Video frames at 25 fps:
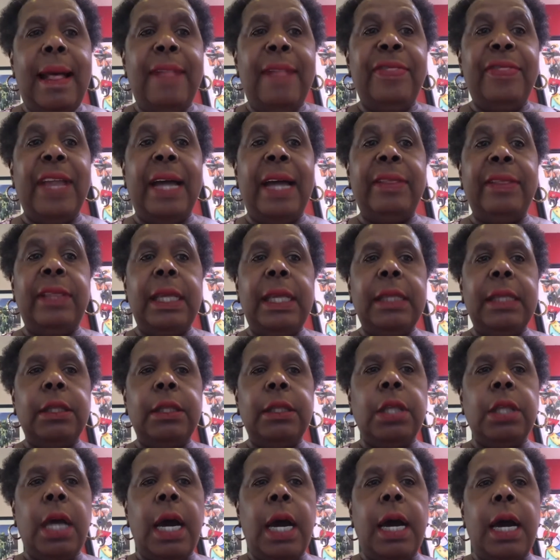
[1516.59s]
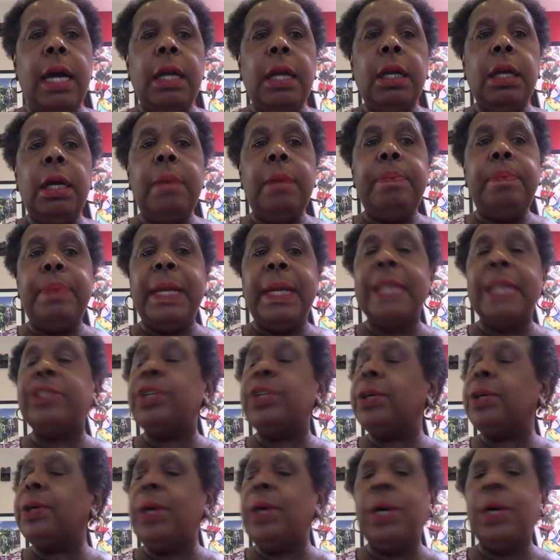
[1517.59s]
that the dark
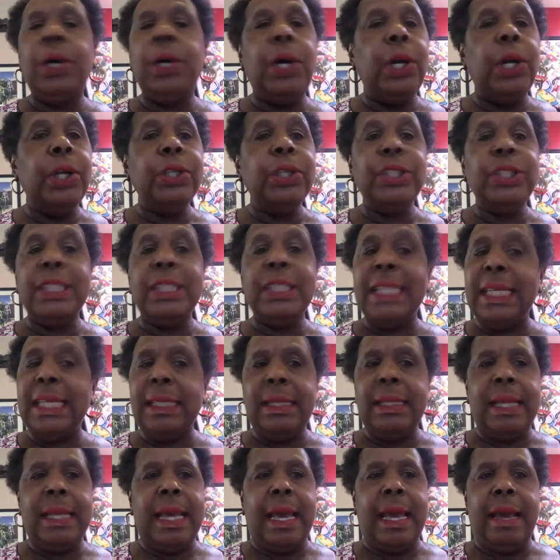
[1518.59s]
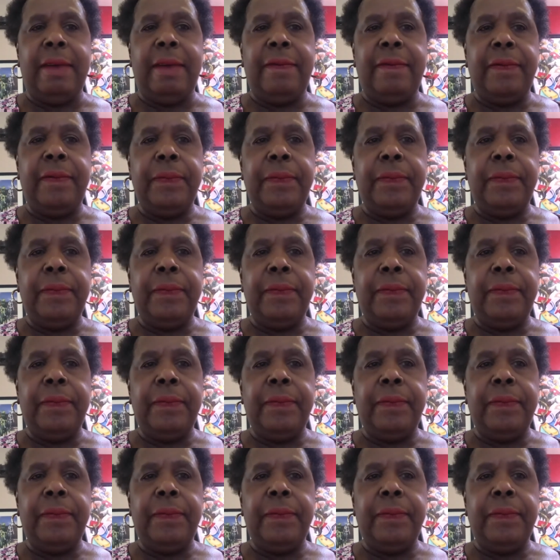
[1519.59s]
complexion Cocolos didn't have.